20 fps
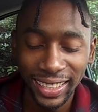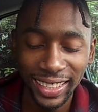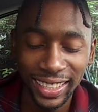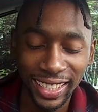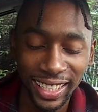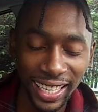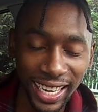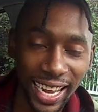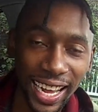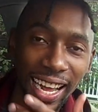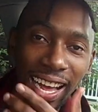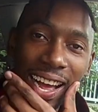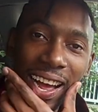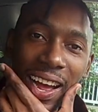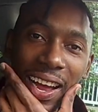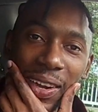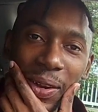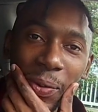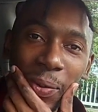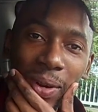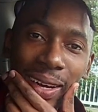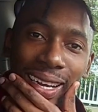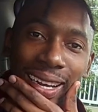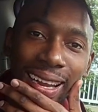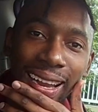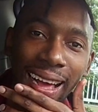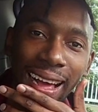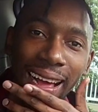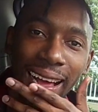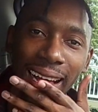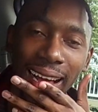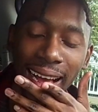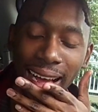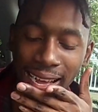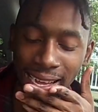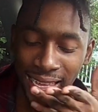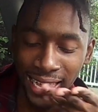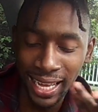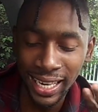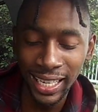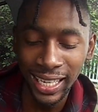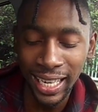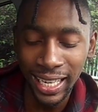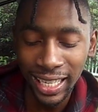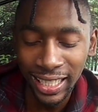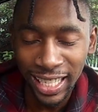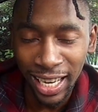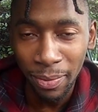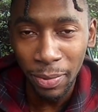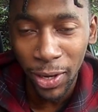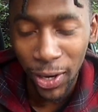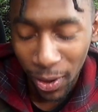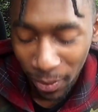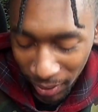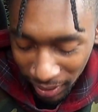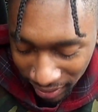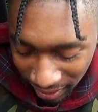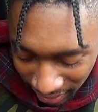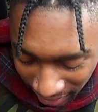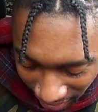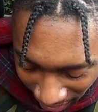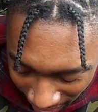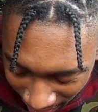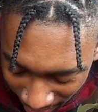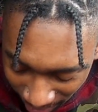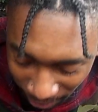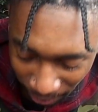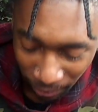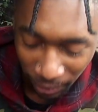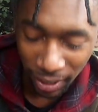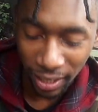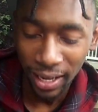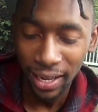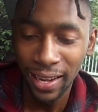John, what dog? Can you range up of yourself?